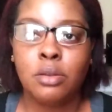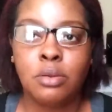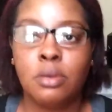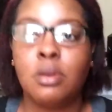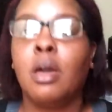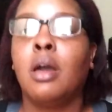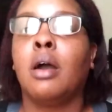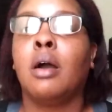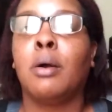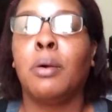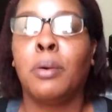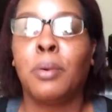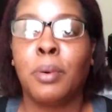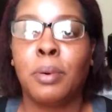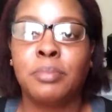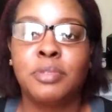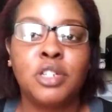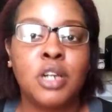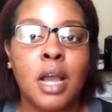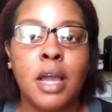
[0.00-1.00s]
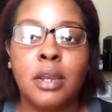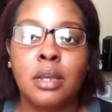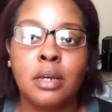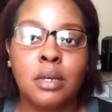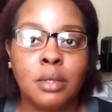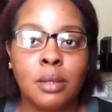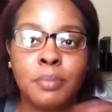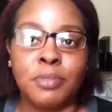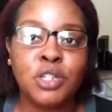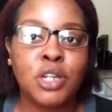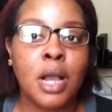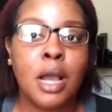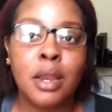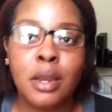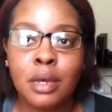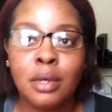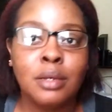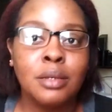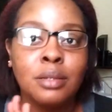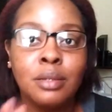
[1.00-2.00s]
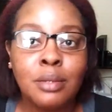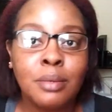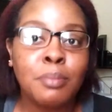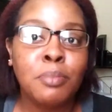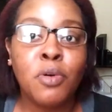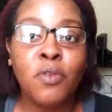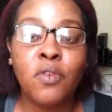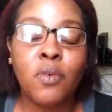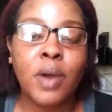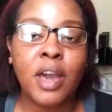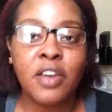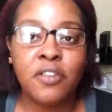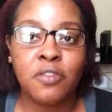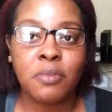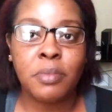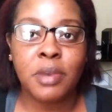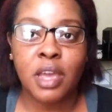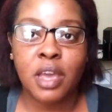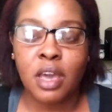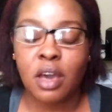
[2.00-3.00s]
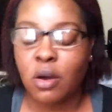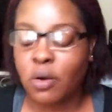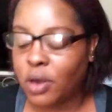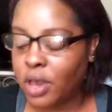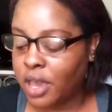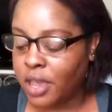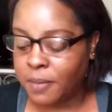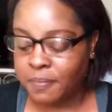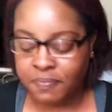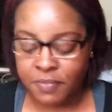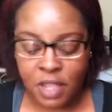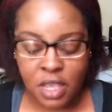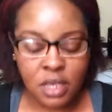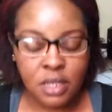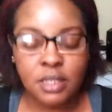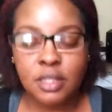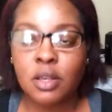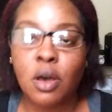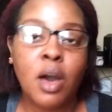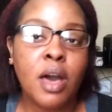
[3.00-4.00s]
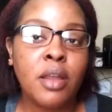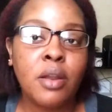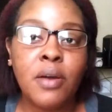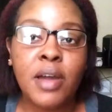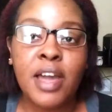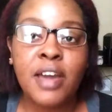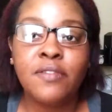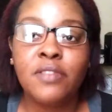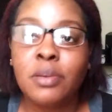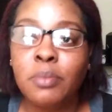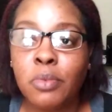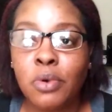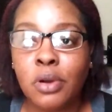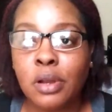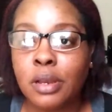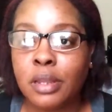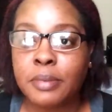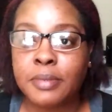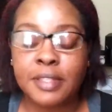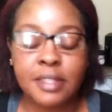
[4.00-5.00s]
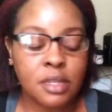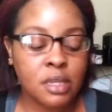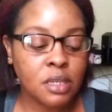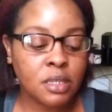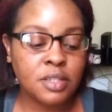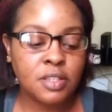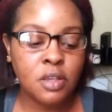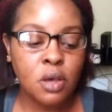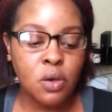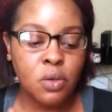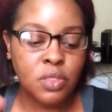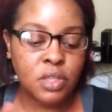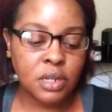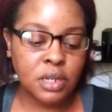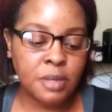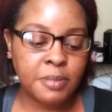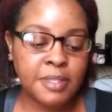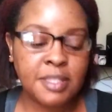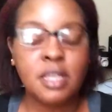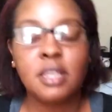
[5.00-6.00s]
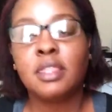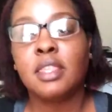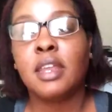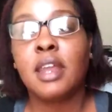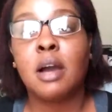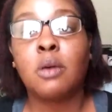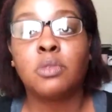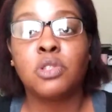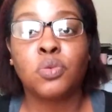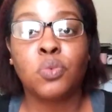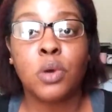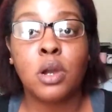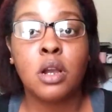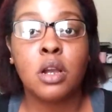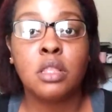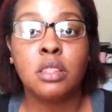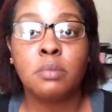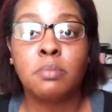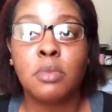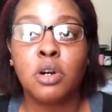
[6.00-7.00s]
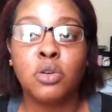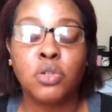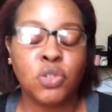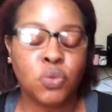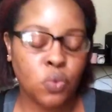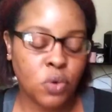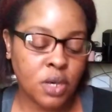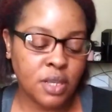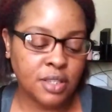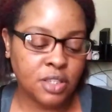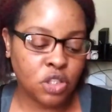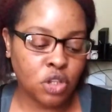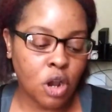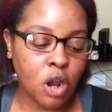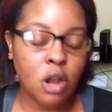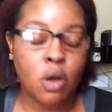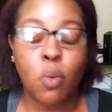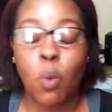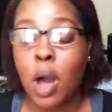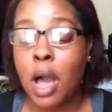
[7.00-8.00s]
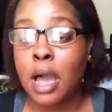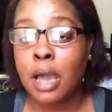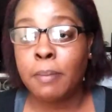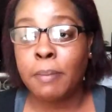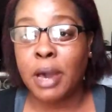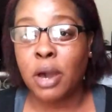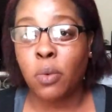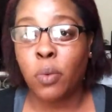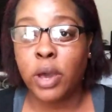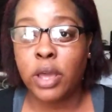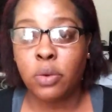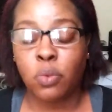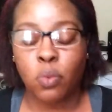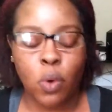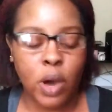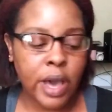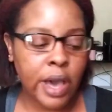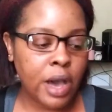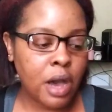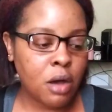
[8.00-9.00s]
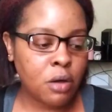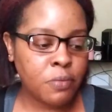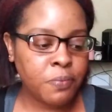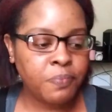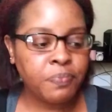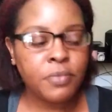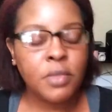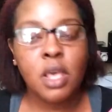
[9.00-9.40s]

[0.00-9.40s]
No, I'm trying to I'm trying to move away from that, okay? So I don't have any more lipstick. So the lipstick that I was wearing the most was Dark Wine by Wet and Wild.